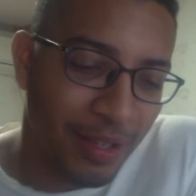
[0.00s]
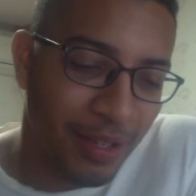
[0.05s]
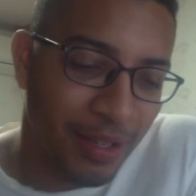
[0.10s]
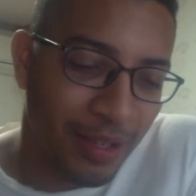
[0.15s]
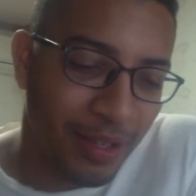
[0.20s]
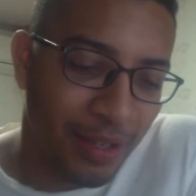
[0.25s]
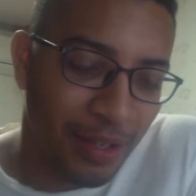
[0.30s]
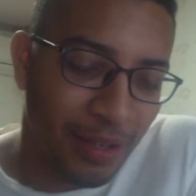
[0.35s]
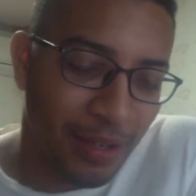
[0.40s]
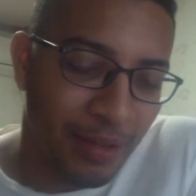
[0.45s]

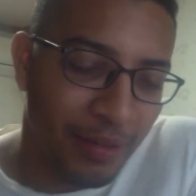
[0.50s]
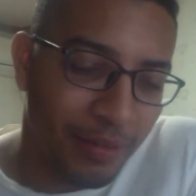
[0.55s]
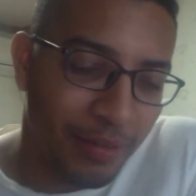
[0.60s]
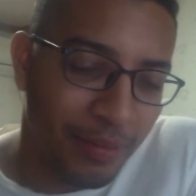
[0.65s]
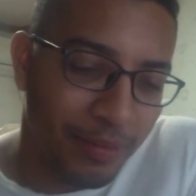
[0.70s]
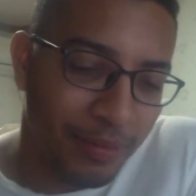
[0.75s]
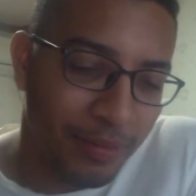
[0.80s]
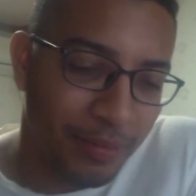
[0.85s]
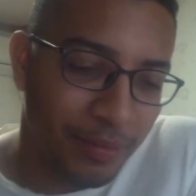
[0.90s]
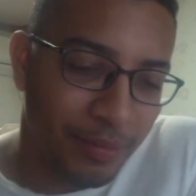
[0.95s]
uh,
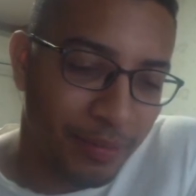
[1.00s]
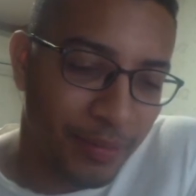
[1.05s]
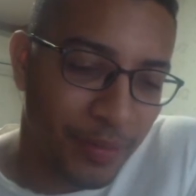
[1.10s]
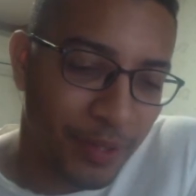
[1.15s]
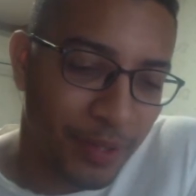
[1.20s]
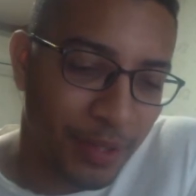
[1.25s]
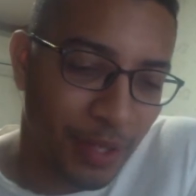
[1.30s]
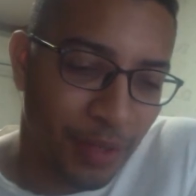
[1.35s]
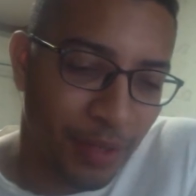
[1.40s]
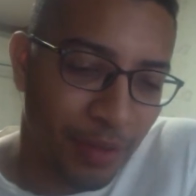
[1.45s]

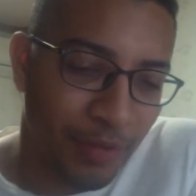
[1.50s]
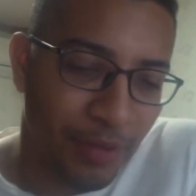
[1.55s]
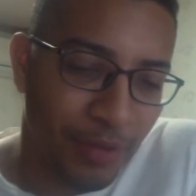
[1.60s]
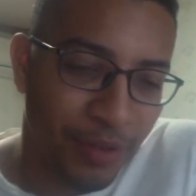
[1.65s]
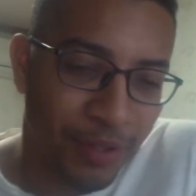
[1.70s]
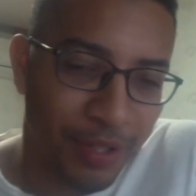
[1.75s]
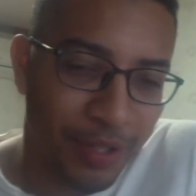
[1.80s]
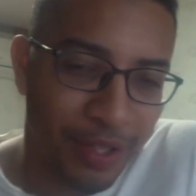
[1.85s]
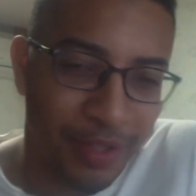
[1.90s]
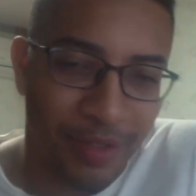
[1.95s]
second or
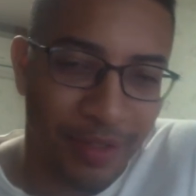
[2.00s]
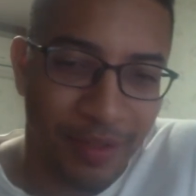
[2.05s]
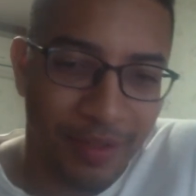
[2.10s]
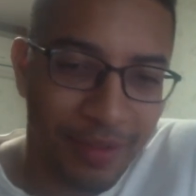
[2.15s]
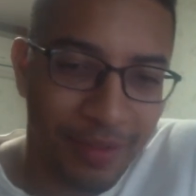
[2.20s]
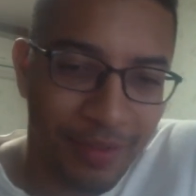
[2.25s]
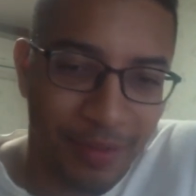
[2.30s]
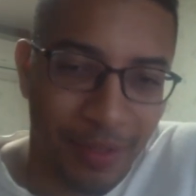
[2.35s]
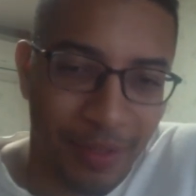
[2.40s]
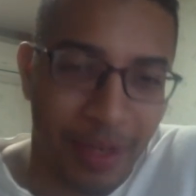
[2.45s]
first nature,
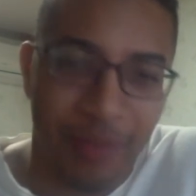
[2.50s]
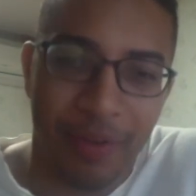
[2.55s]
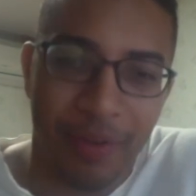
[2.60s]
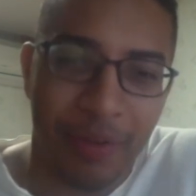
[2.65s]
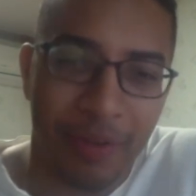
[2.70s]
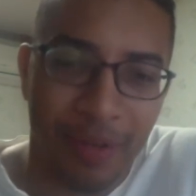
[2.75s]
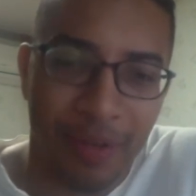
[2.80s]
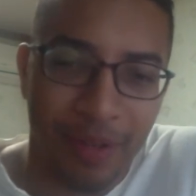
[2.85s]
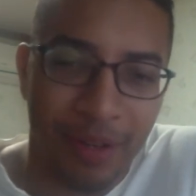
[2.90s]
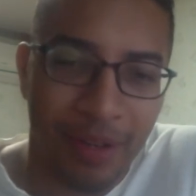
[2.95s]
whatever you
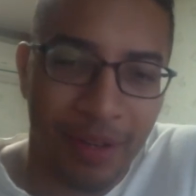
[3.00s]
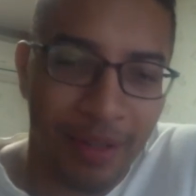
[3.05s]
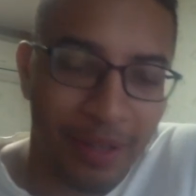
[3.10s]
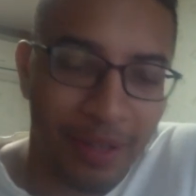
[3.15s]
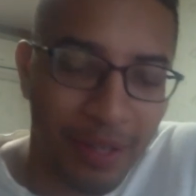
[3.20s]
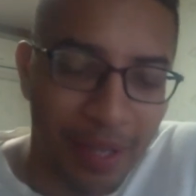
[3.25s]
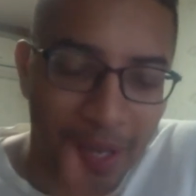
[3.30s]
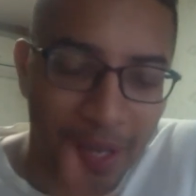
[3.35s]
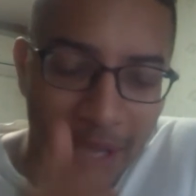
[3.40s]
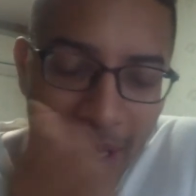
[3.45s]
want to call it.
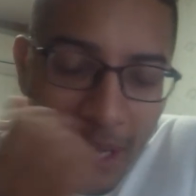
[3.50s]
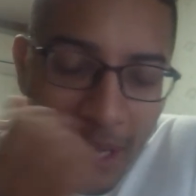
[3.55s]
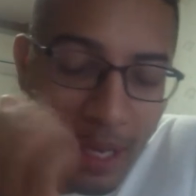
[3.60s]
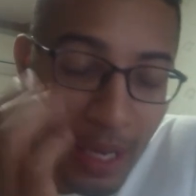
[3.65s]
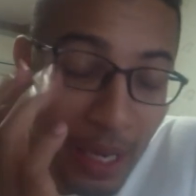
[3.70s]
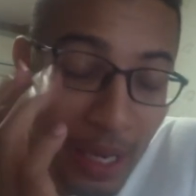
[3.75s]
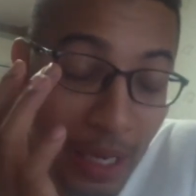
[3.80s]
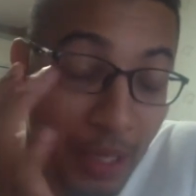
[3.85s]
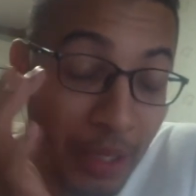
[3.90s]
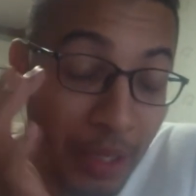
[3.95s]

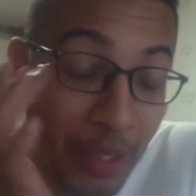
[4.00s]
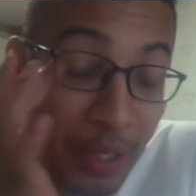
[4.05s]
And